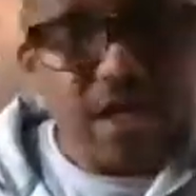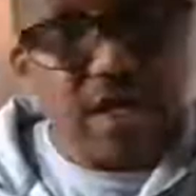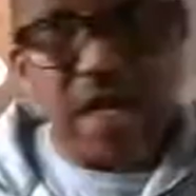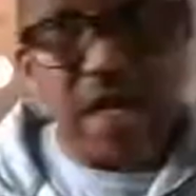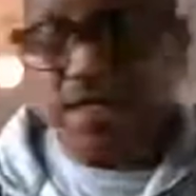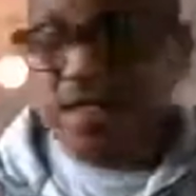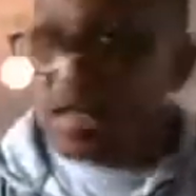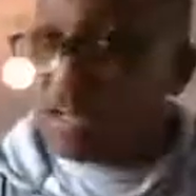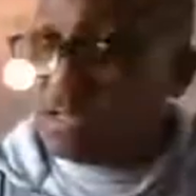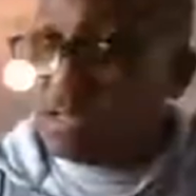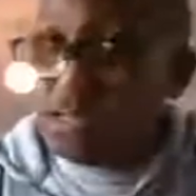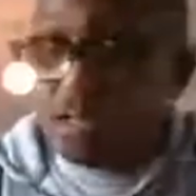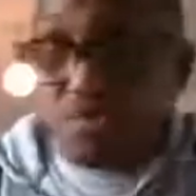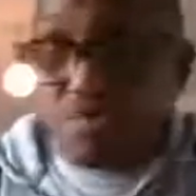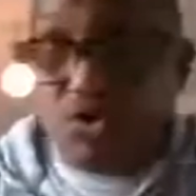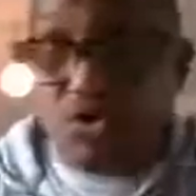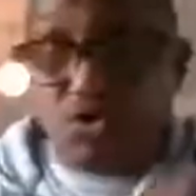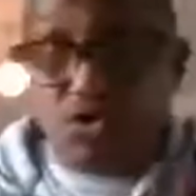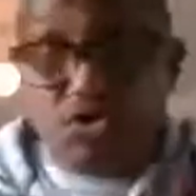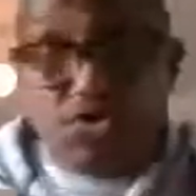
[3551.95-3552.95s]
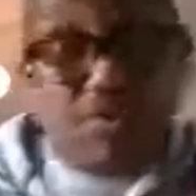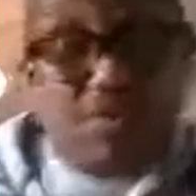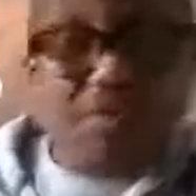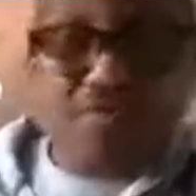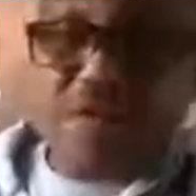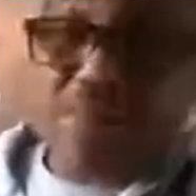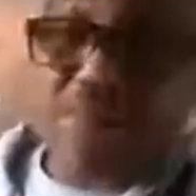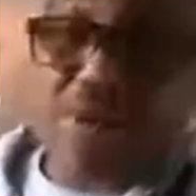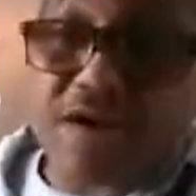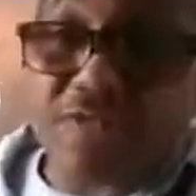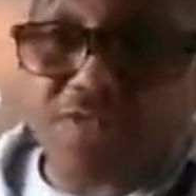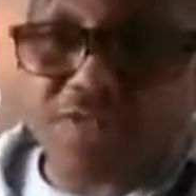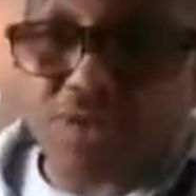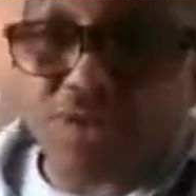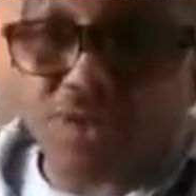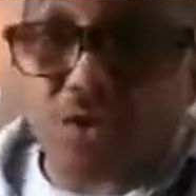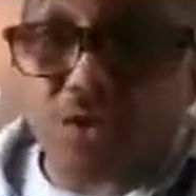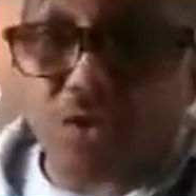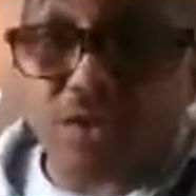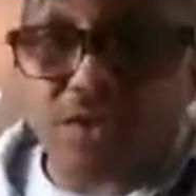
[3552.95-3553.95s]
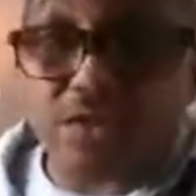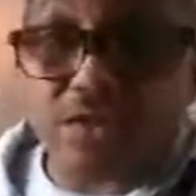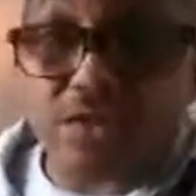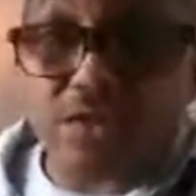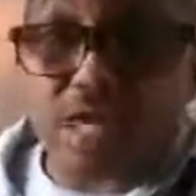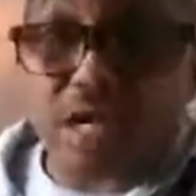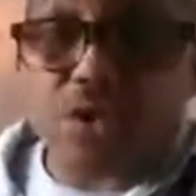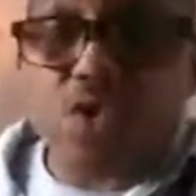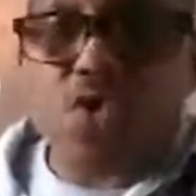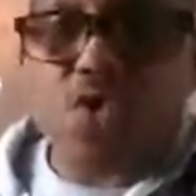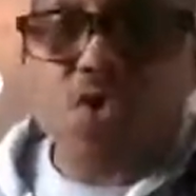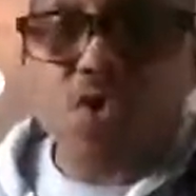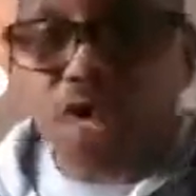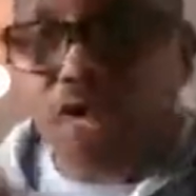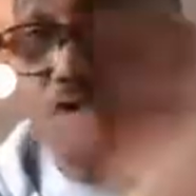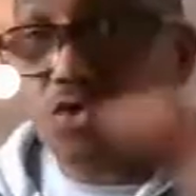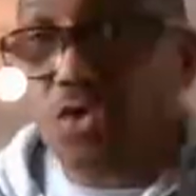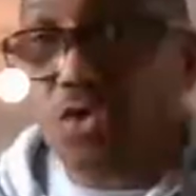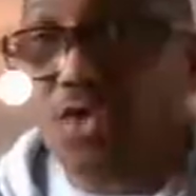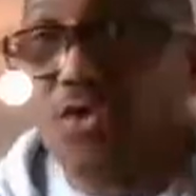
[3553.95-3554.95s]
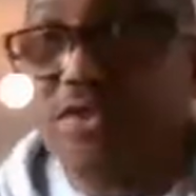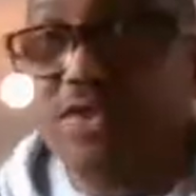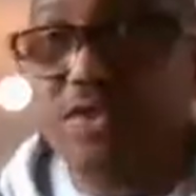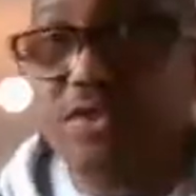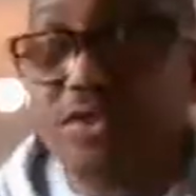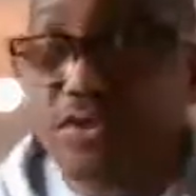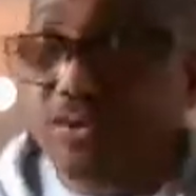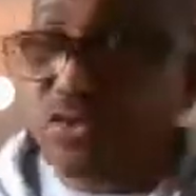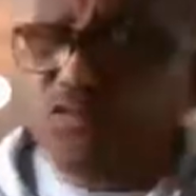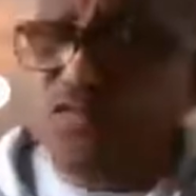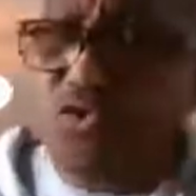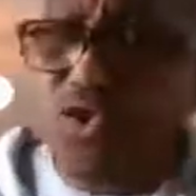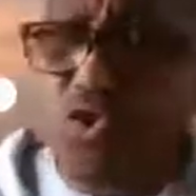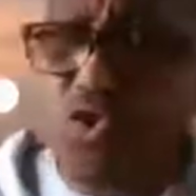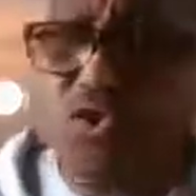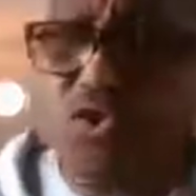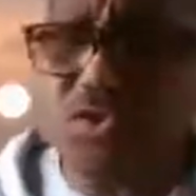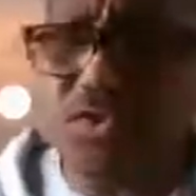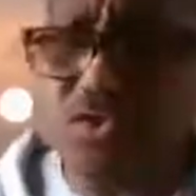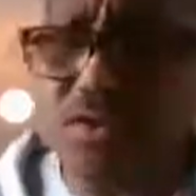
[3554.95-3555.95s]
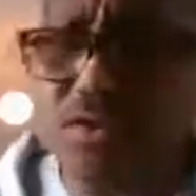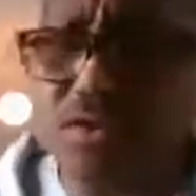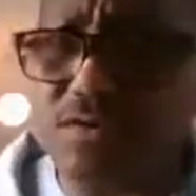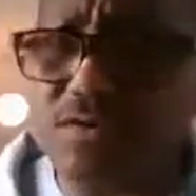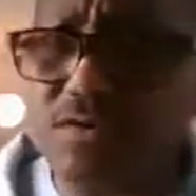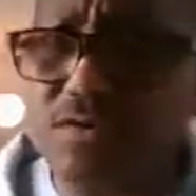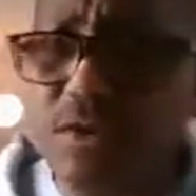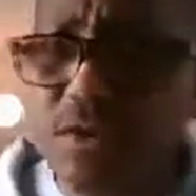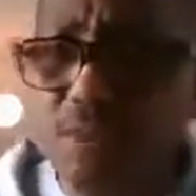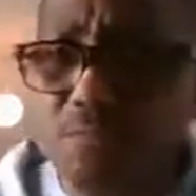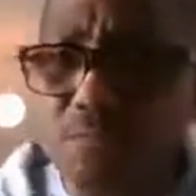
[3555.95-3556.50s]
And because some of them have fought in Angola and other things for other reasons.